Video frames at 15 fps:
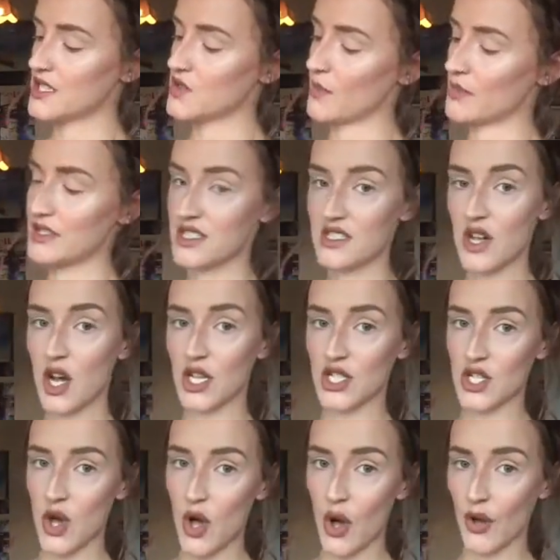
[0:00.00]
So I'm going to
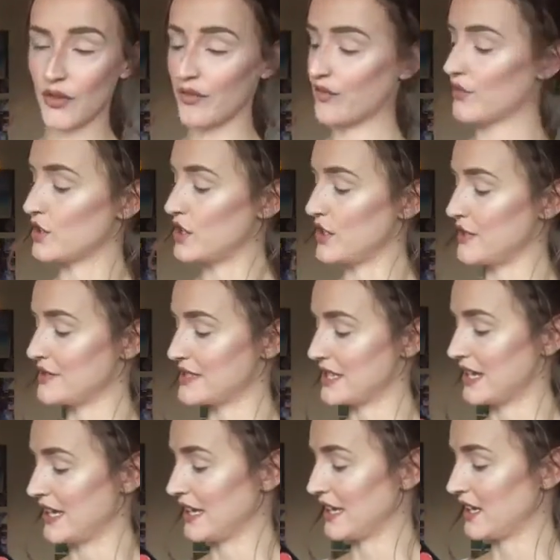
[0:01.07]
start off
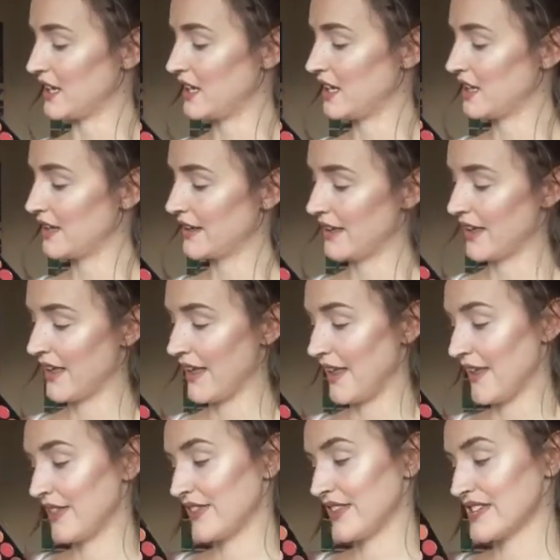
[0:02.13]
using
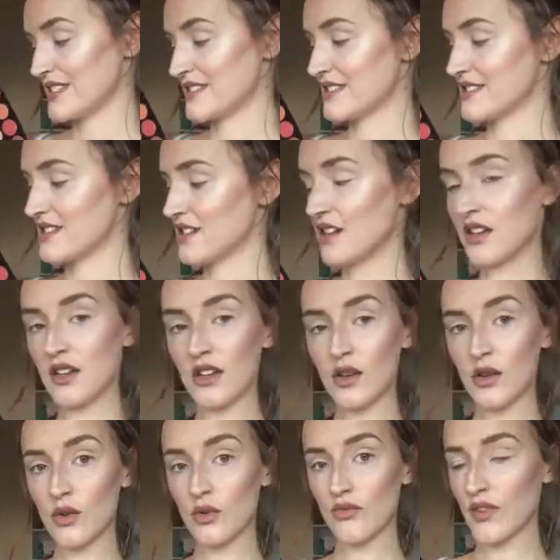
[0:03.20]
this
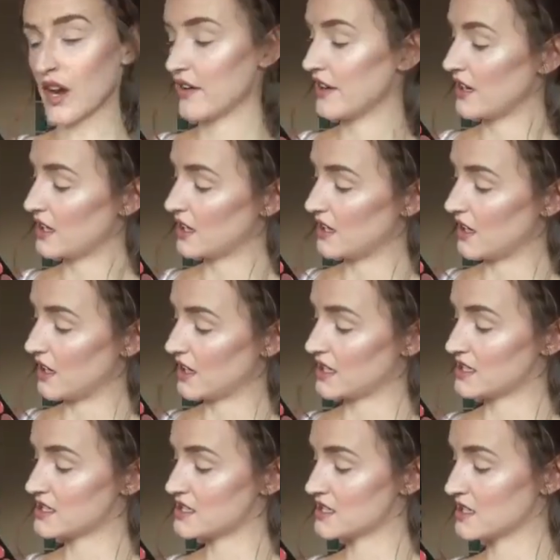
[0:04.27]
very
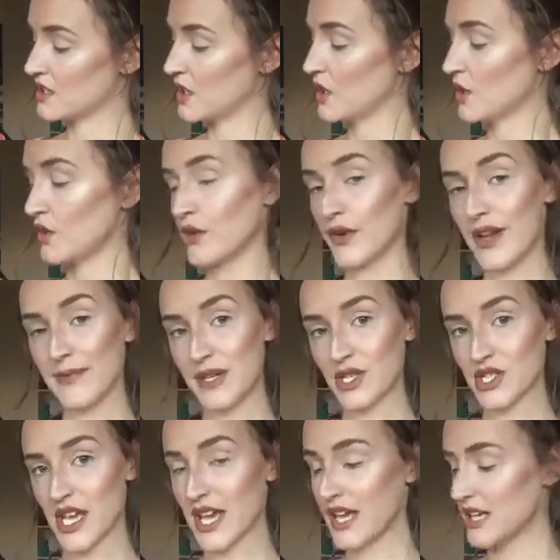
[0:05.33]
light creamy
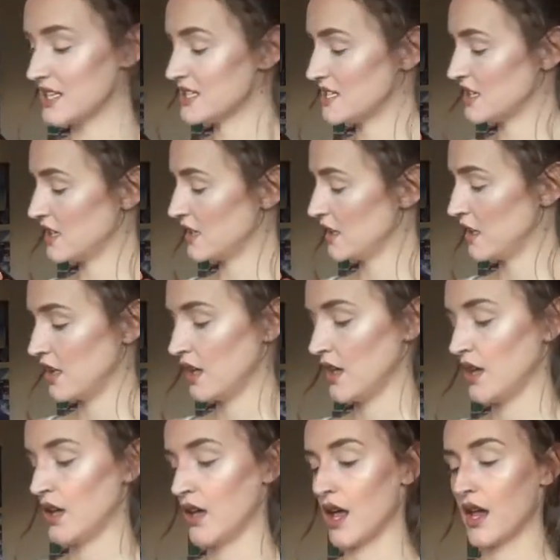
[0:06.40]
shade
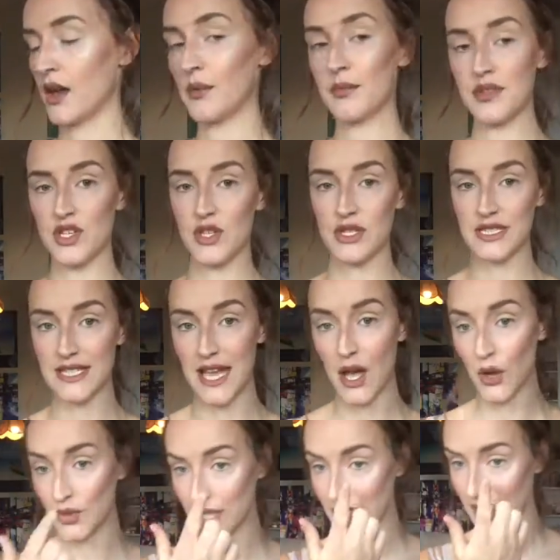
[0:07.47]
and I'm going to be using
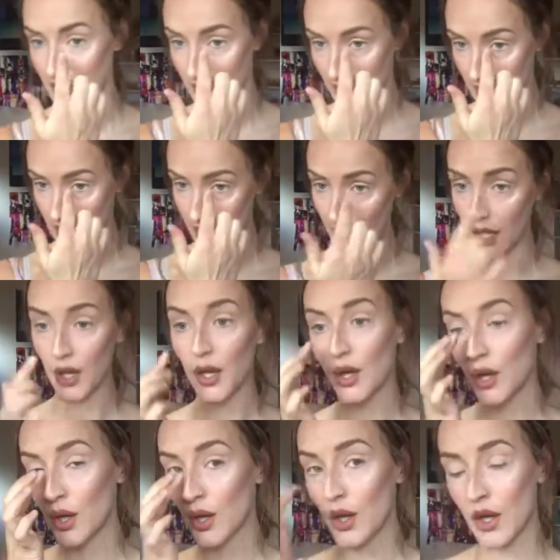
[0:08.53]
that on the inner
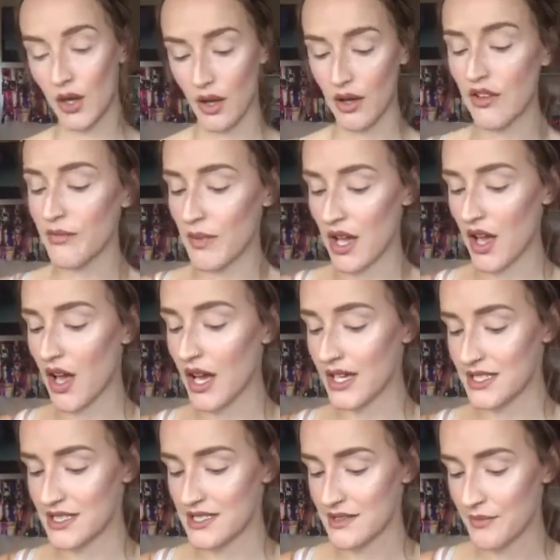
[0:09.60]
of my
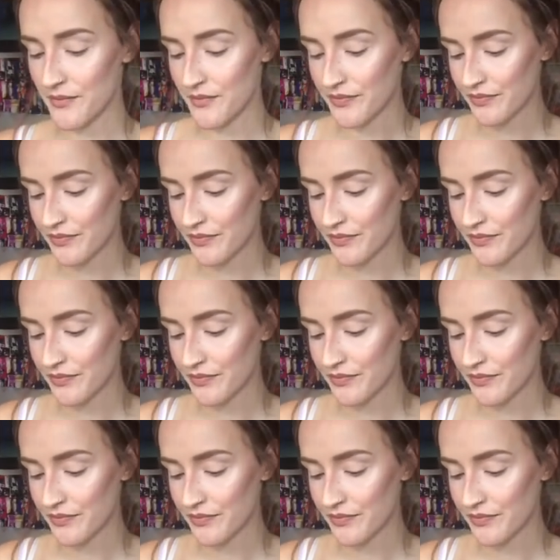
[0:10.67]
eyes.